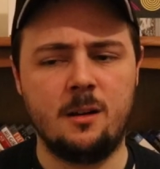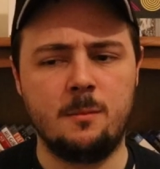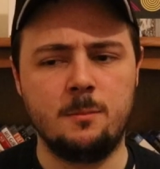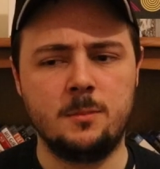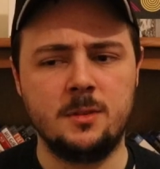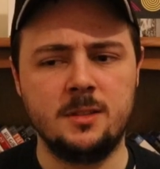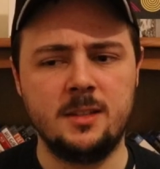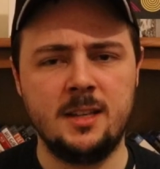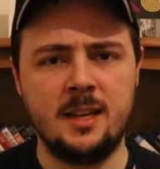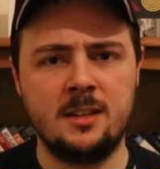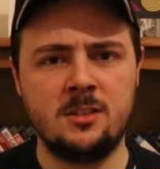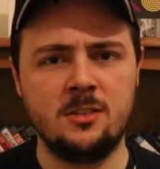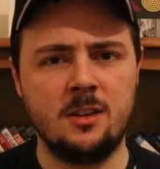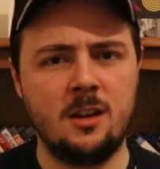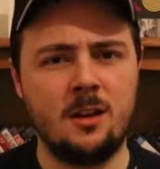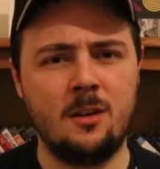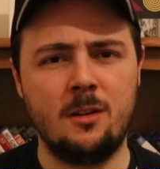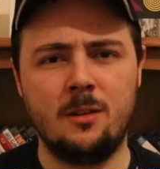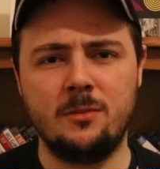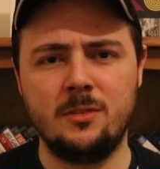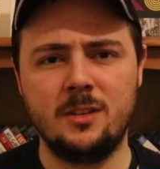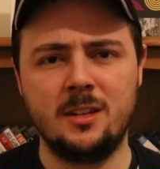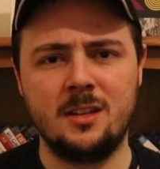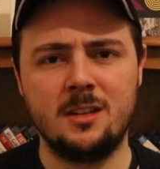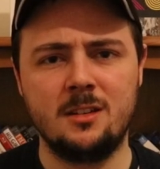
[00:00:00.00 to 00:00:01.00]
But yes,
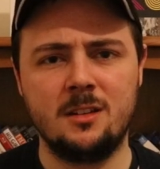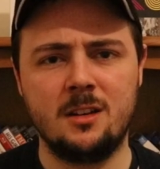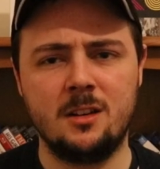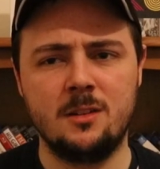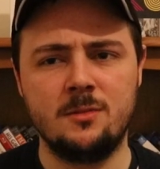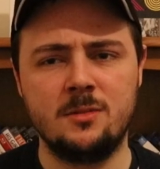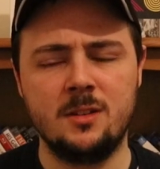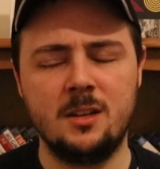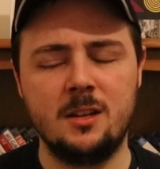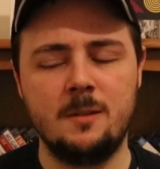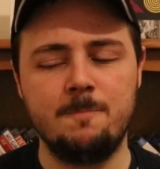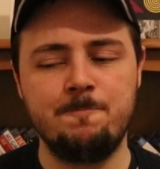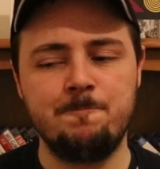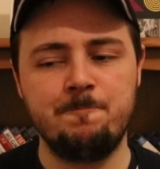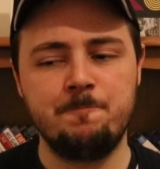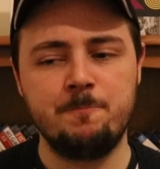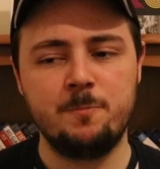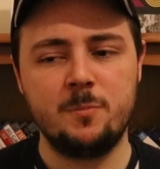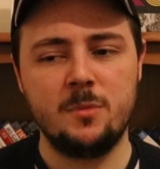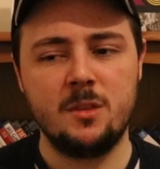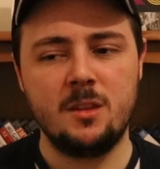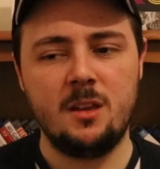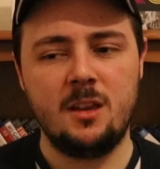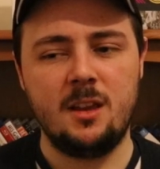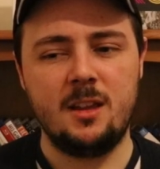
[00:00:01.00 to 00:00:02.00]
I think it kind of,
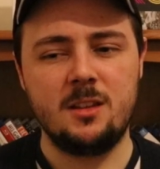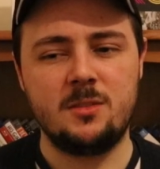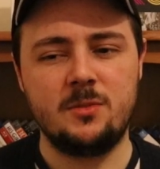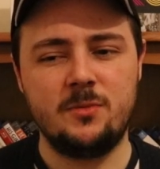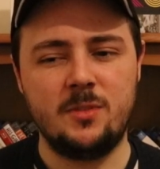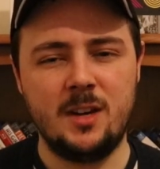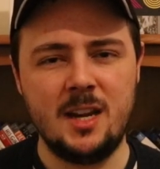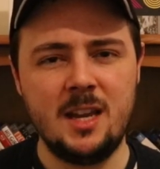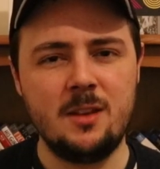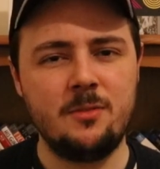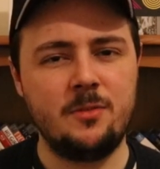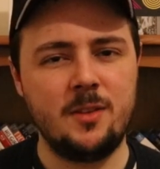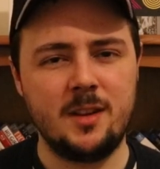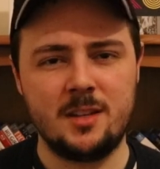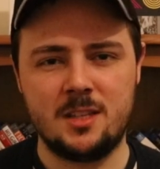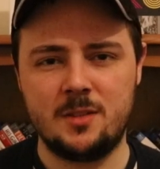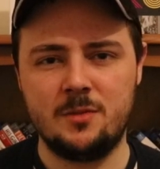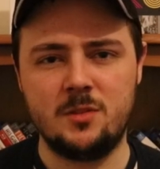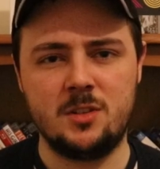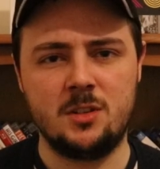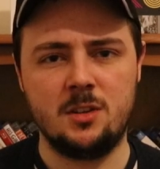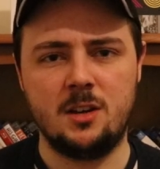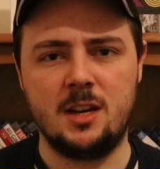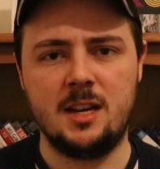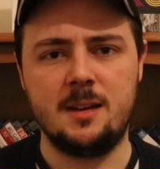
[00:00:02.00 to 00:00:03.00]
it's very effective
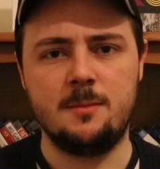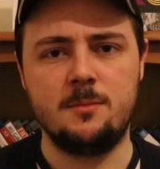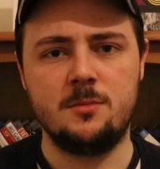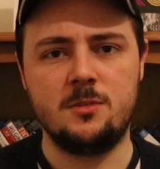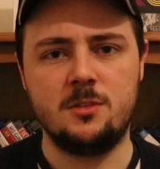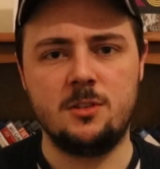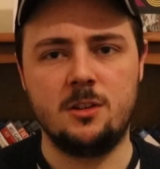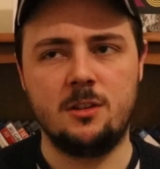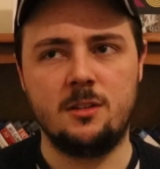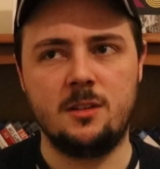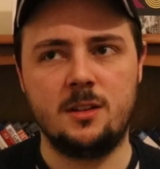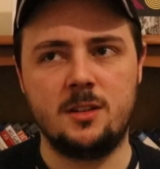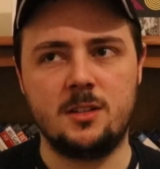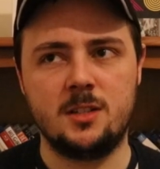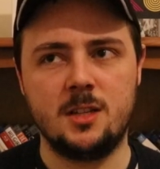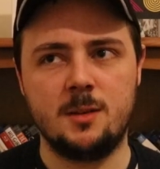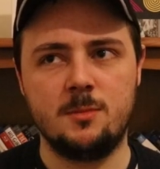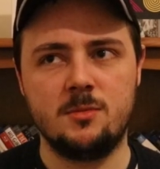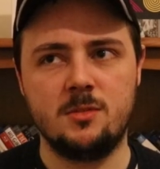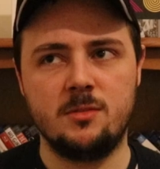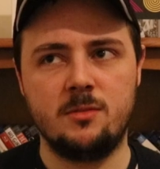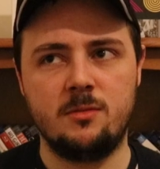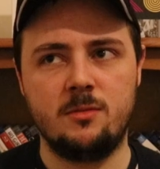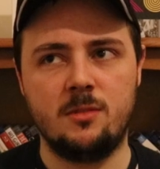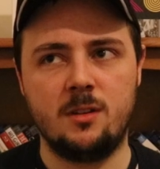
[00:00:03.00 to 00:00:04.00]
at times, you know, in
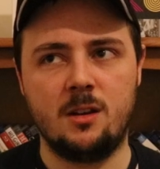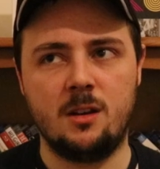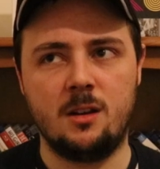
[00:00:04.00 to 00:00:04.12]
terms of,